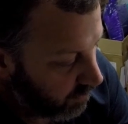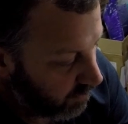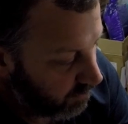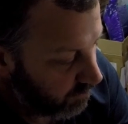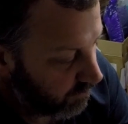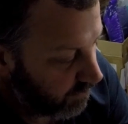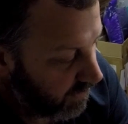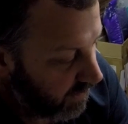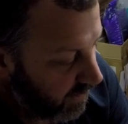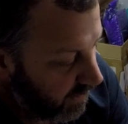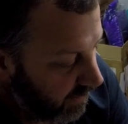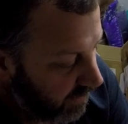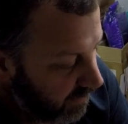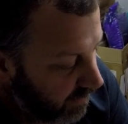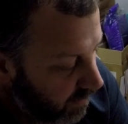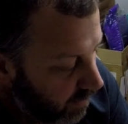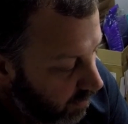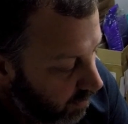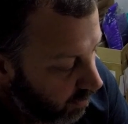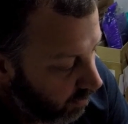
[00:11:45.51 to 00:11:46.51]
We got
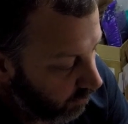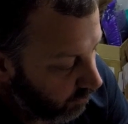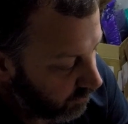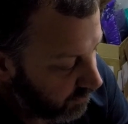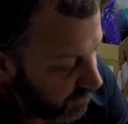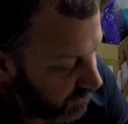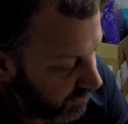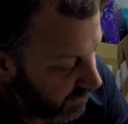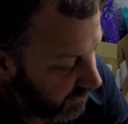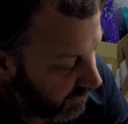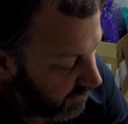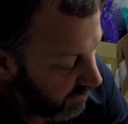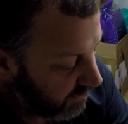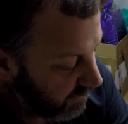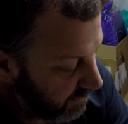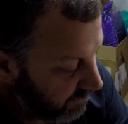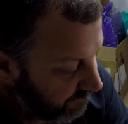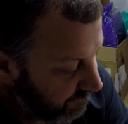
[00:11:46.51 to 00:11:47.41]
an auction that ended at